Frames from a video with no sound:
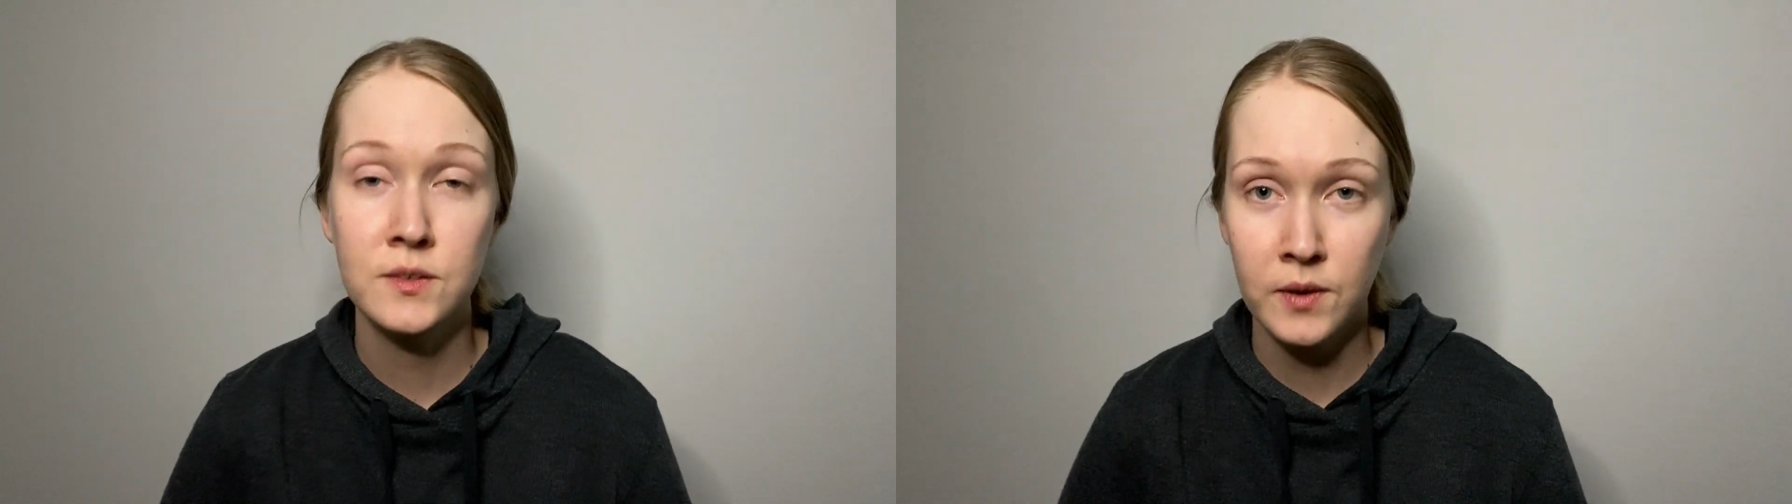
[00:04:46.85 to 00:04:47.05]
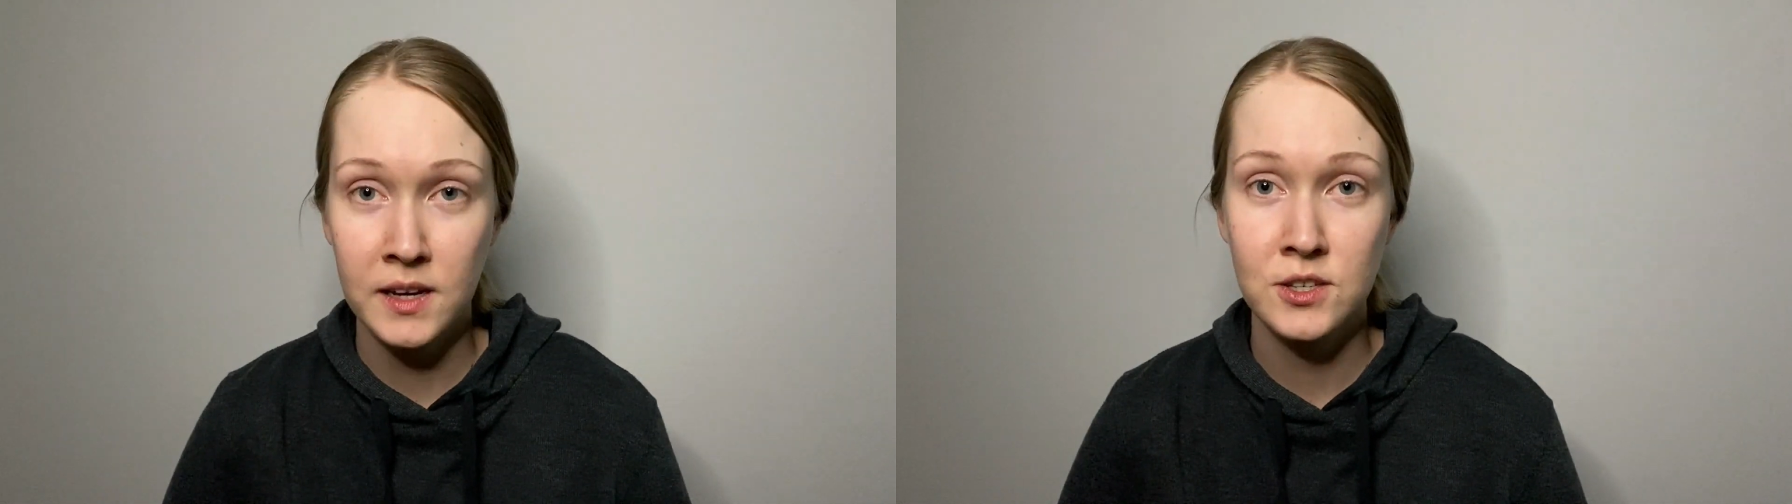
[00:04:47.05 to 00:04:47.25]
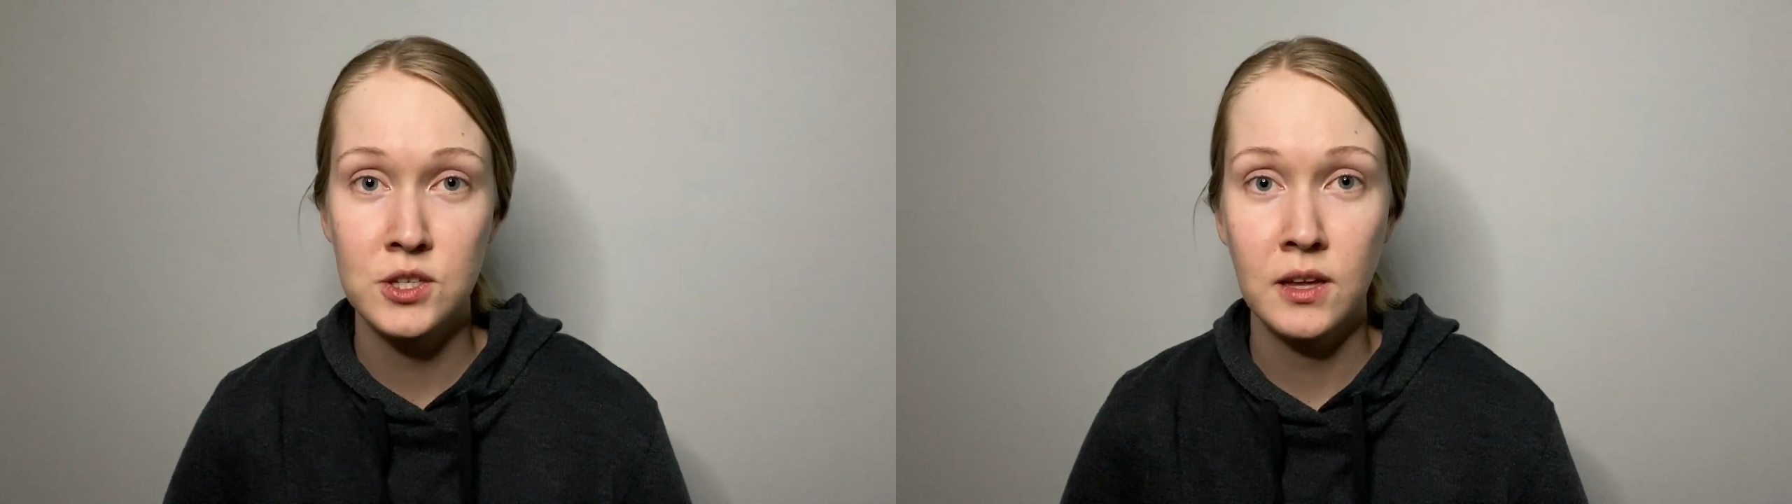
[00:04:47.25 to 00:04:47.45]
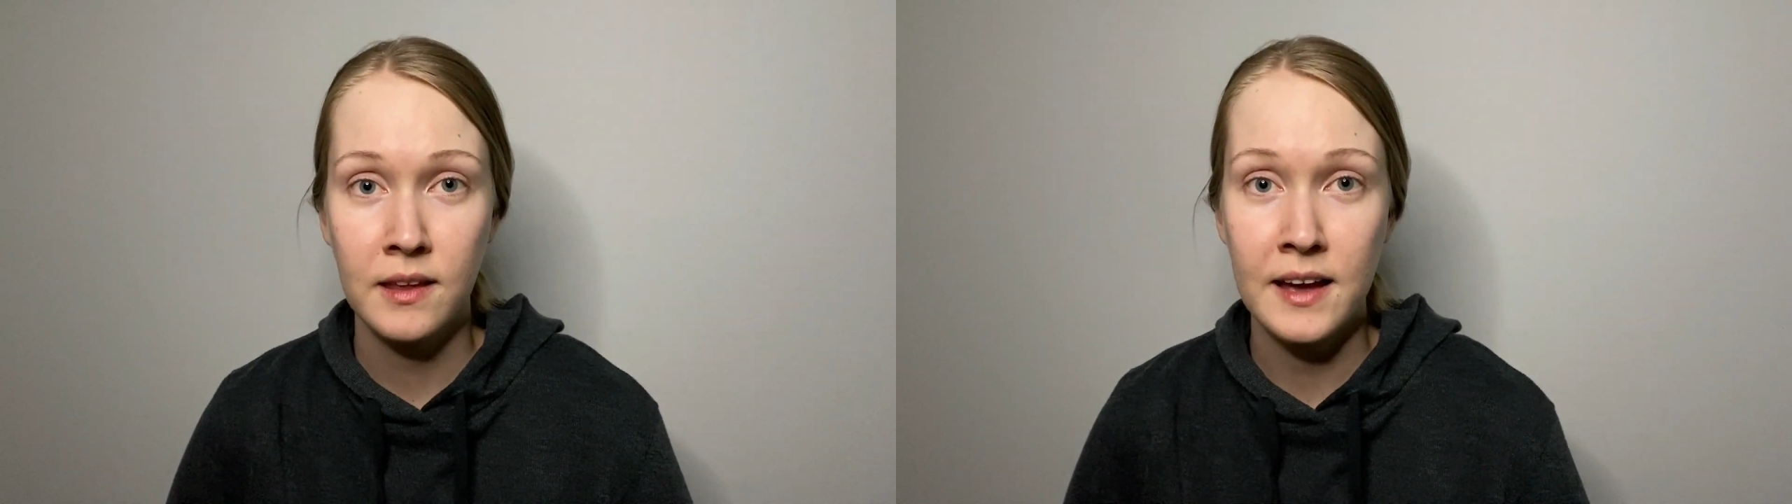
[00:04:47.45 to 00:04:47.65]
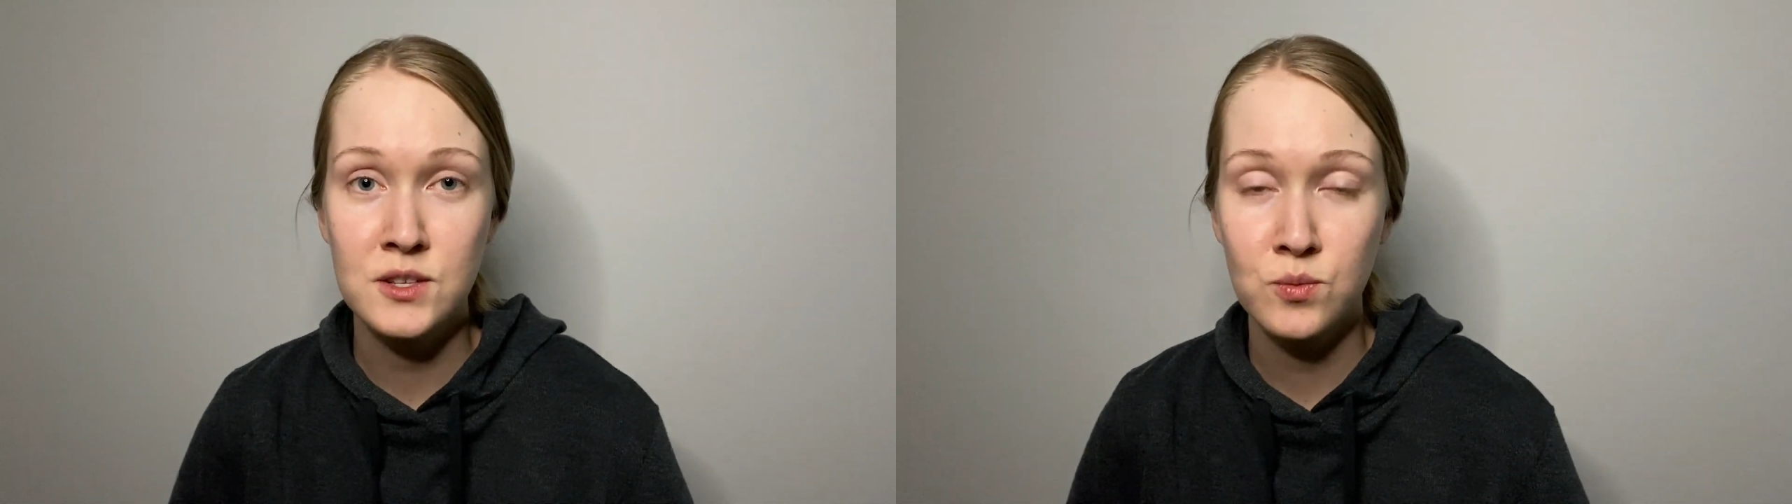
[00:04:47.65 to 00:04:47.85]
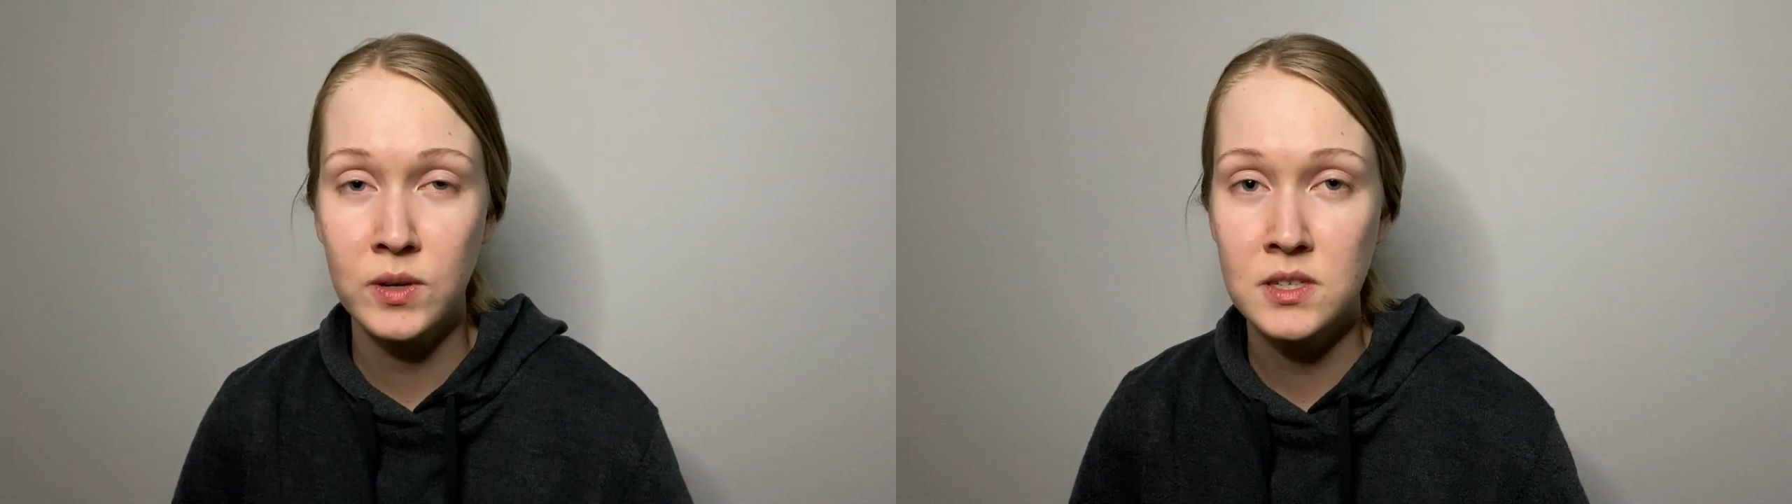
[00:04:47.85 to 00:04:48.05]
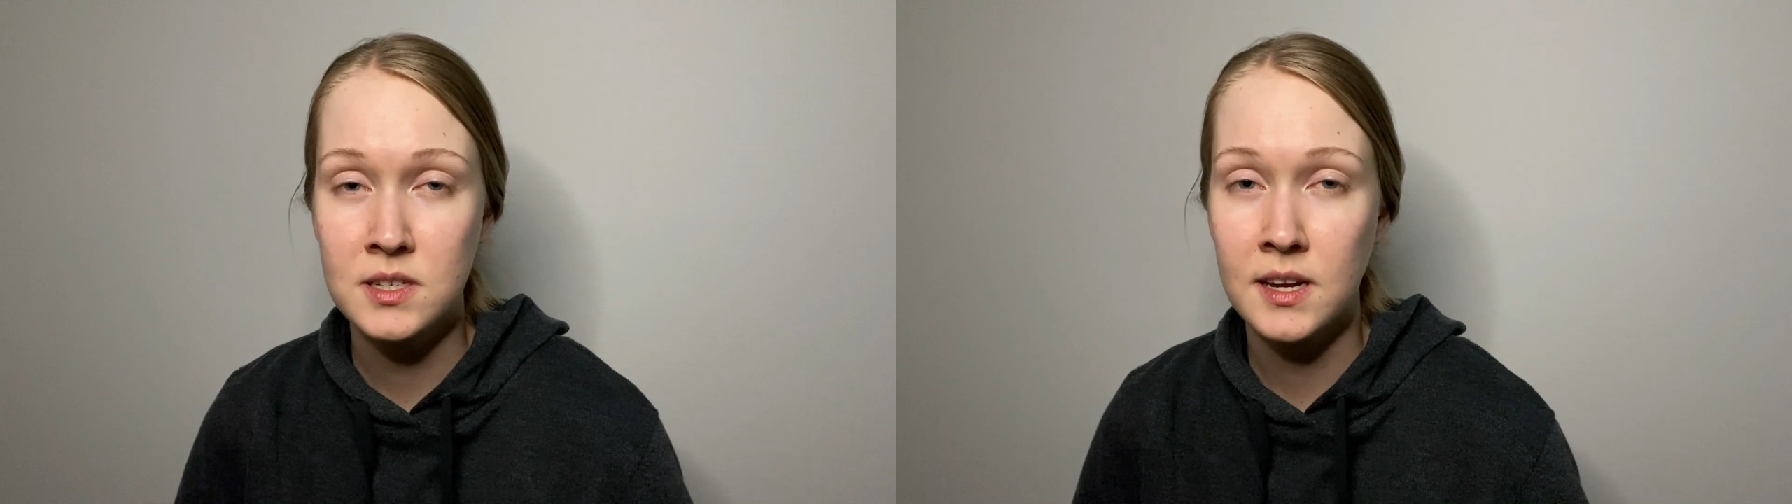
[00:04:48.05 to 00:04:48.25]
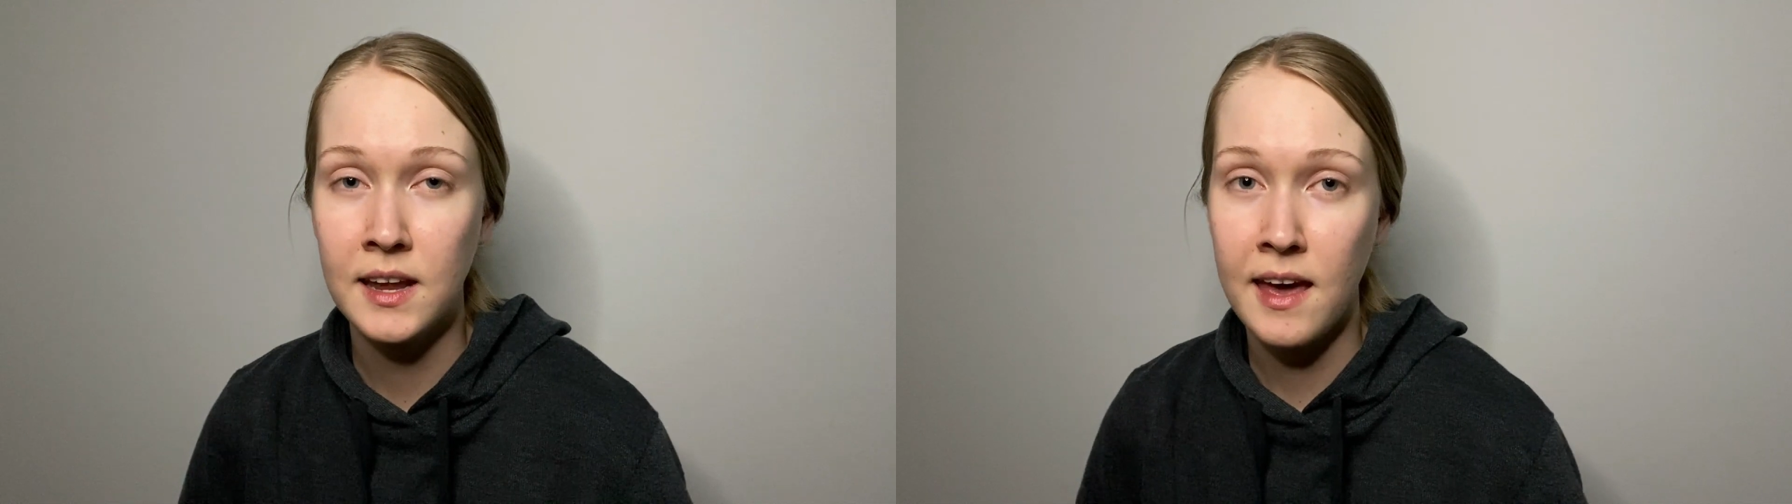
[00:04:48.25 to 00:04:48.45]
finished the last one
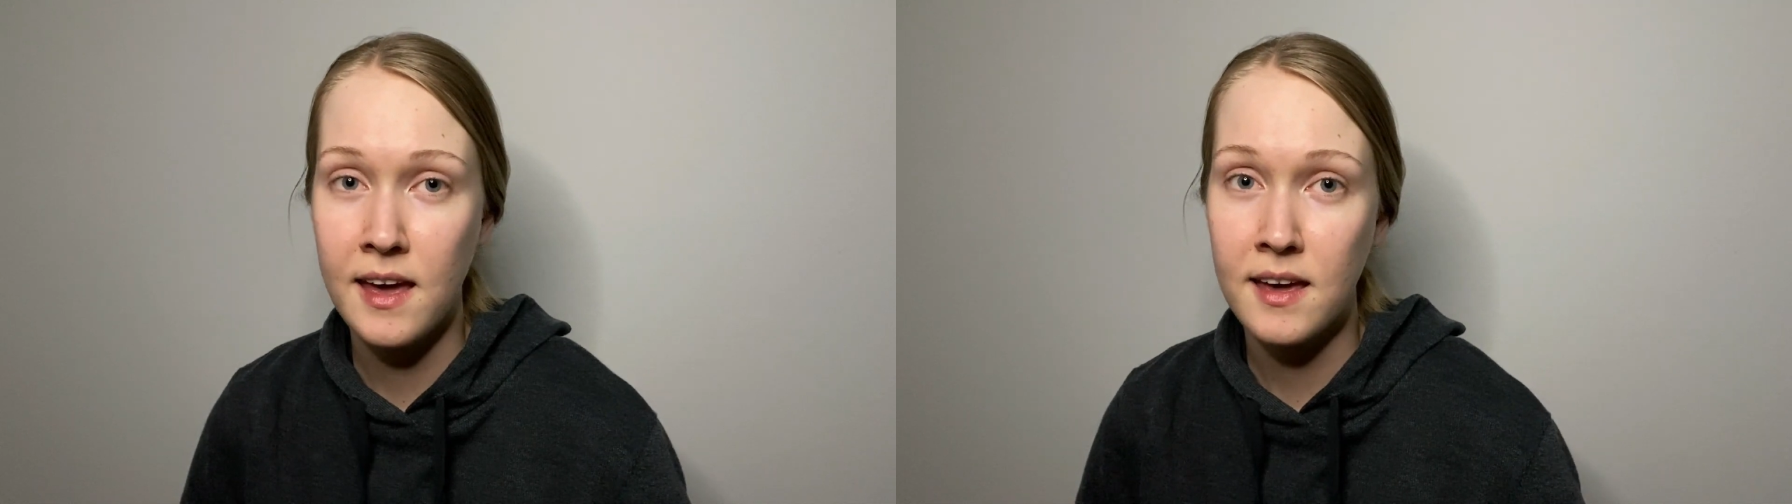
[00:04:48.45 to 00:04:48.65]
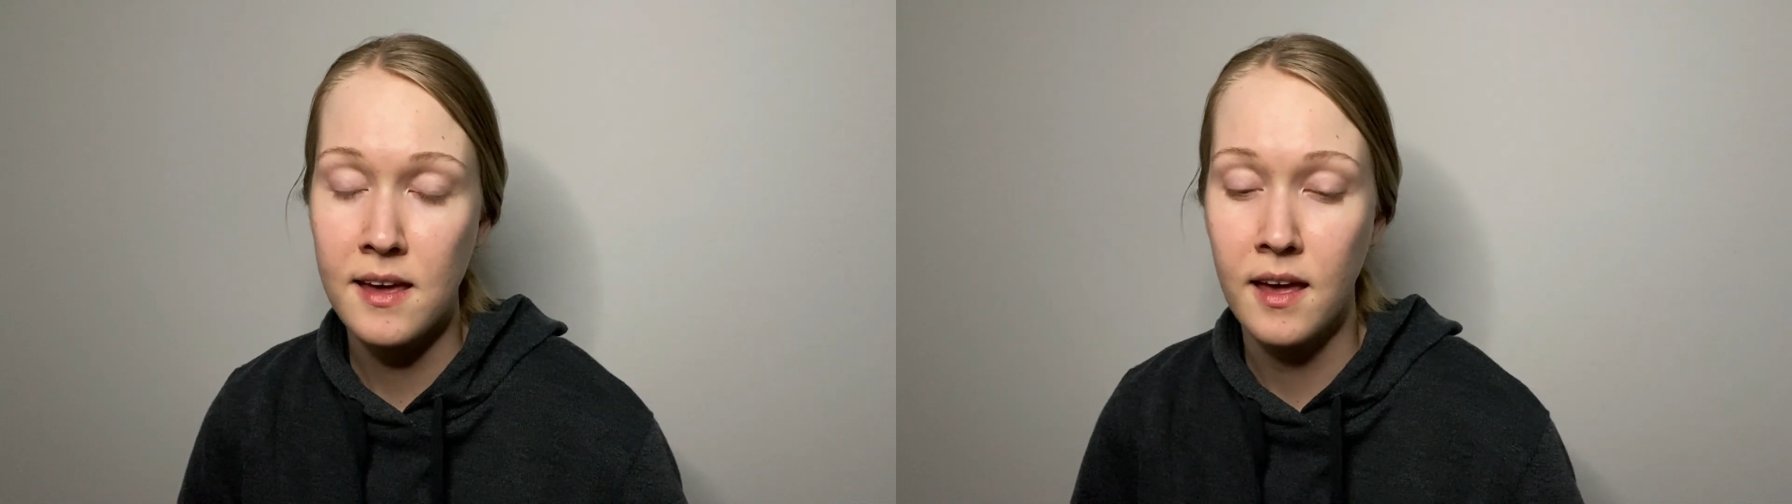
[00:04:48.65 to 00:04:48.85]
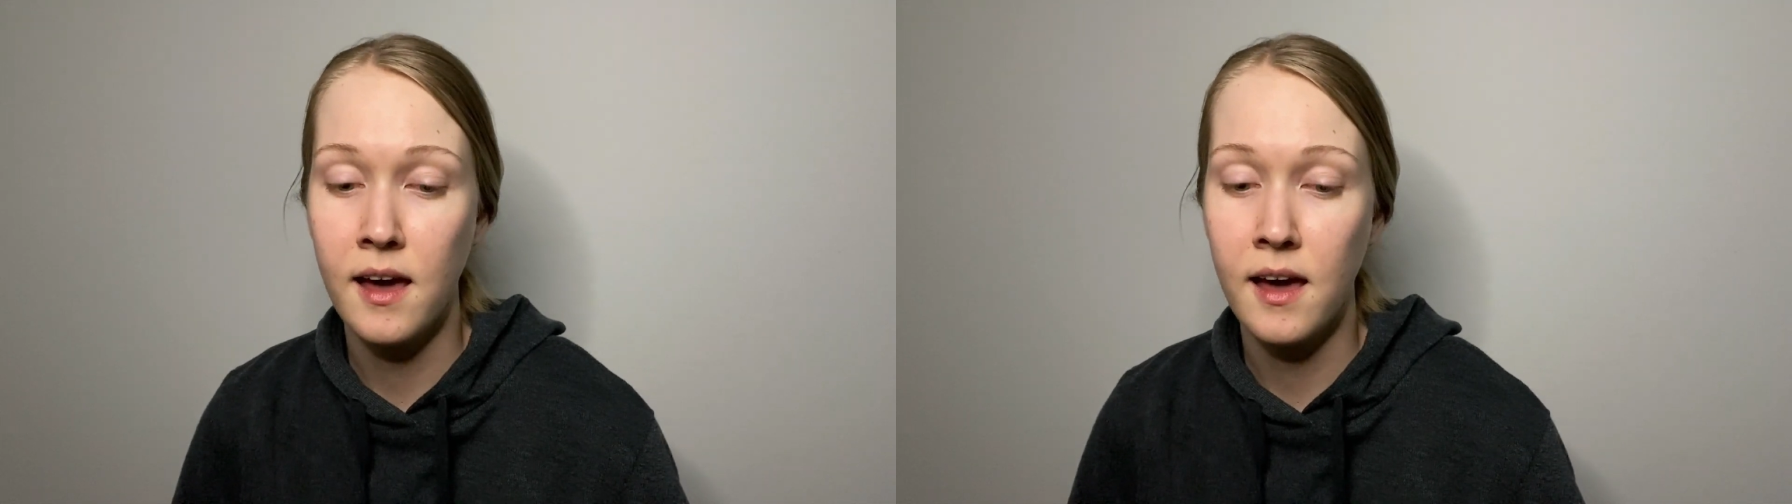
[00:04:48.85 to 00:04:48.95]
today,